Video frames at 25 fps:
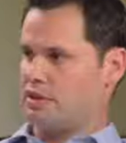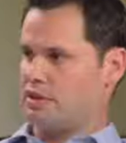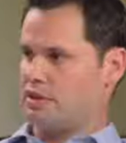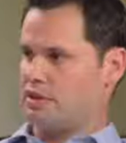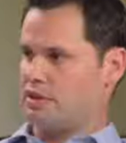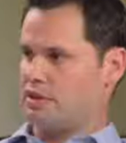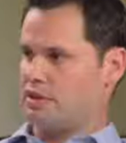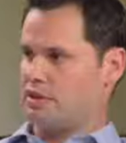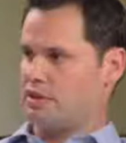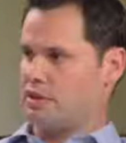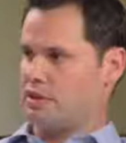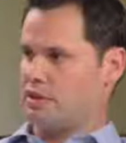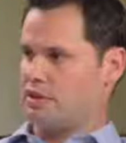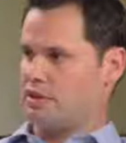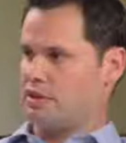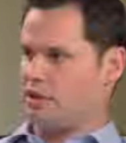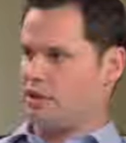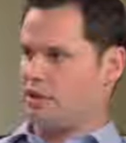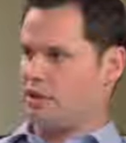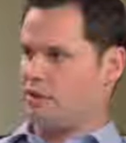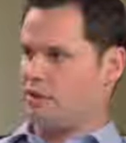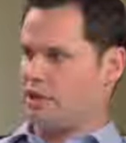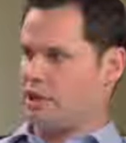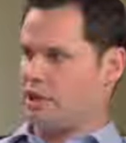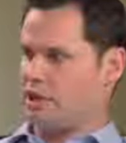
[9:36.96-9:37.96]
in
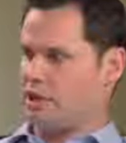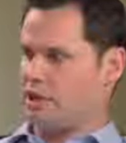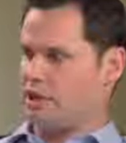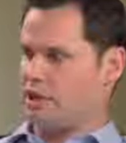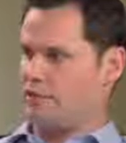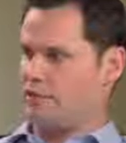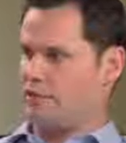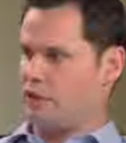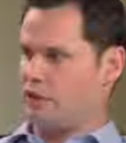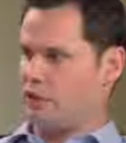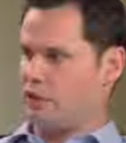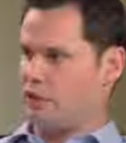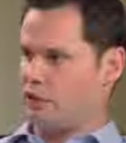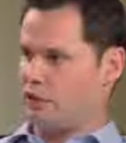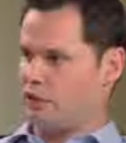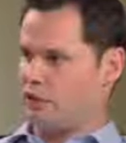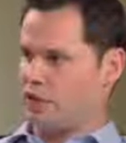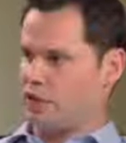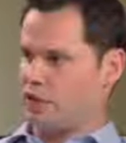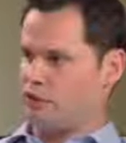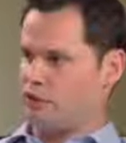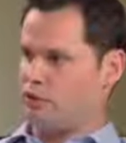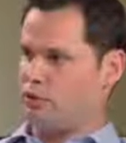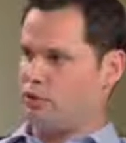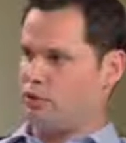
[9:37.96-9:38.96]
their vehicle
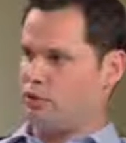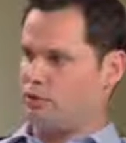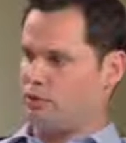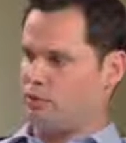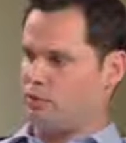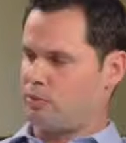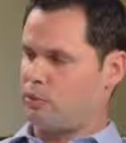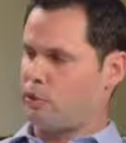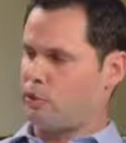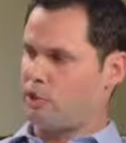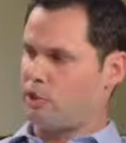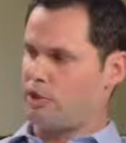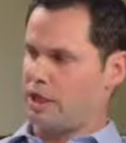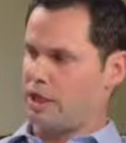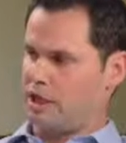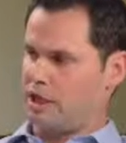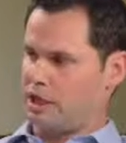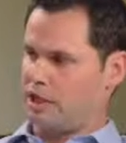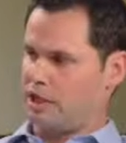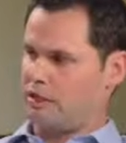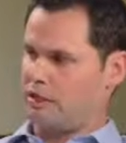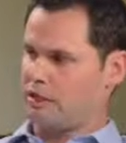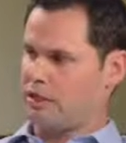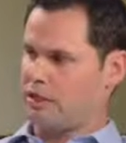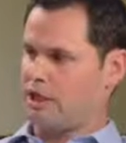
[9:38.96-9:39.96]
to get to and from work
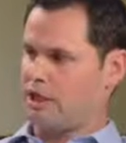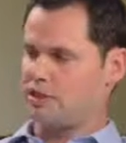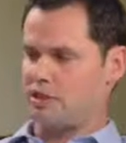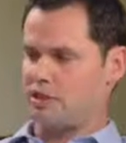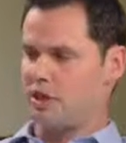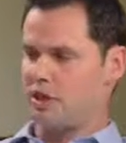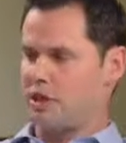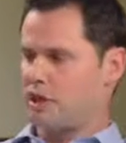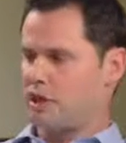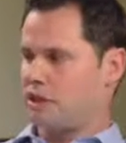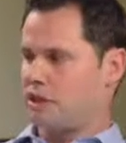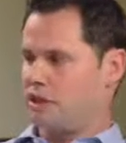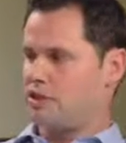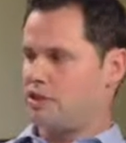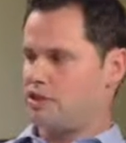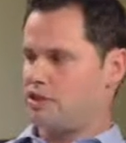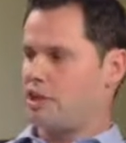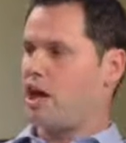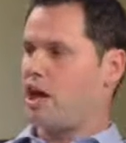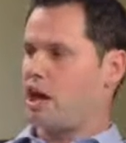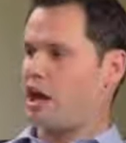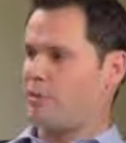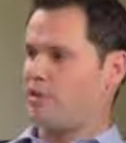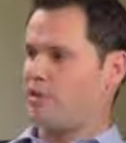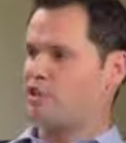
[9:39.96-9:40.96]
right now. This
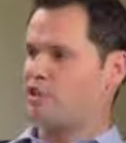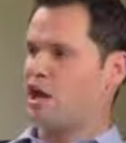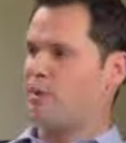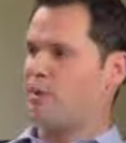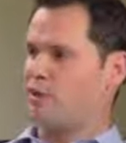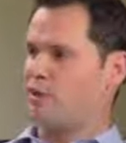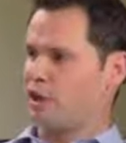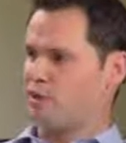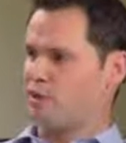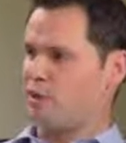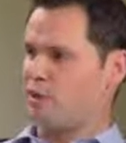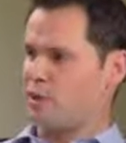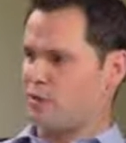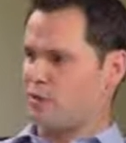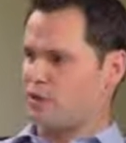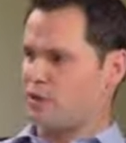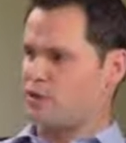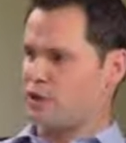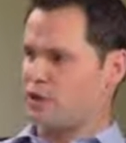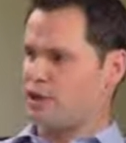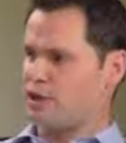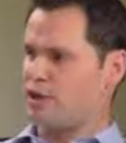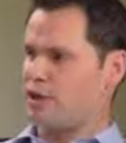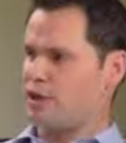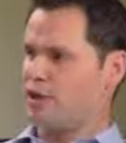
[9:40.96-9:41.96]
economy's humbling
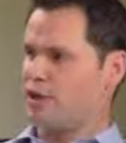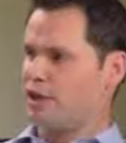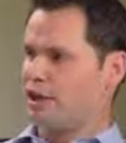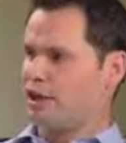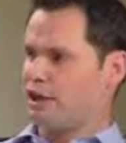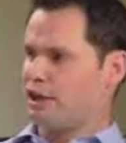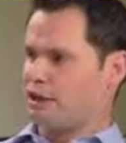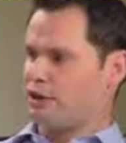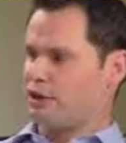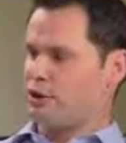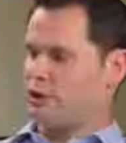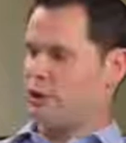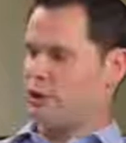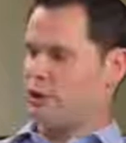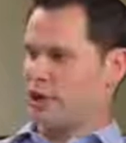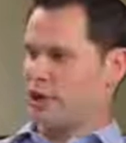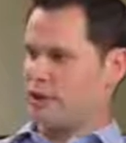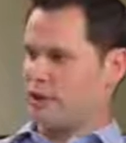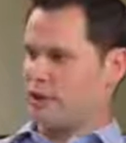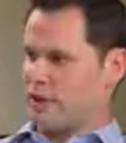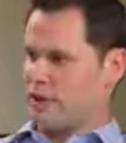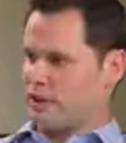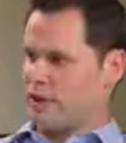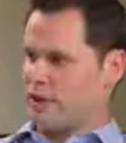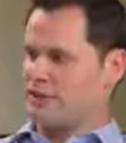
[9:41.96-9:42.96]
people, so they're
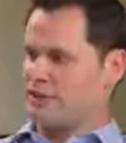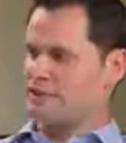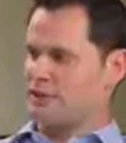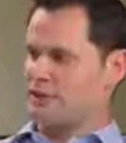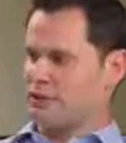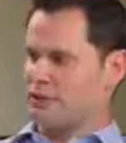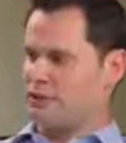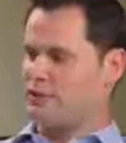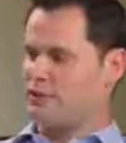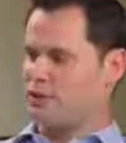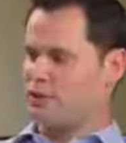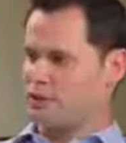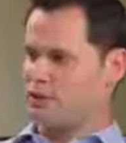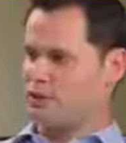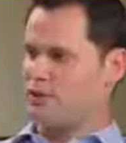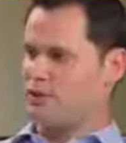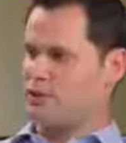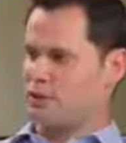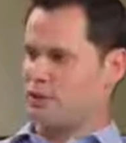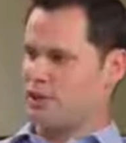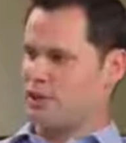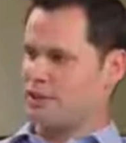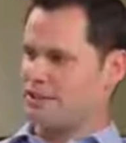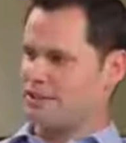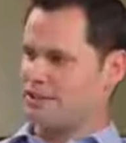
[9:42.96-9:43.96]
going to great lengths to learn these new
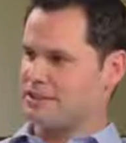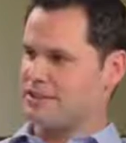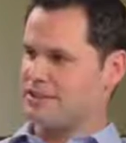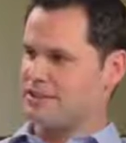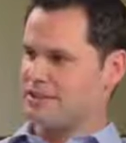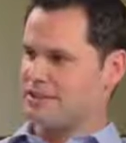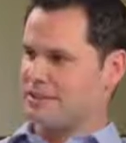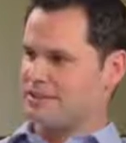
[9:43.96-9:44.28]
tricks.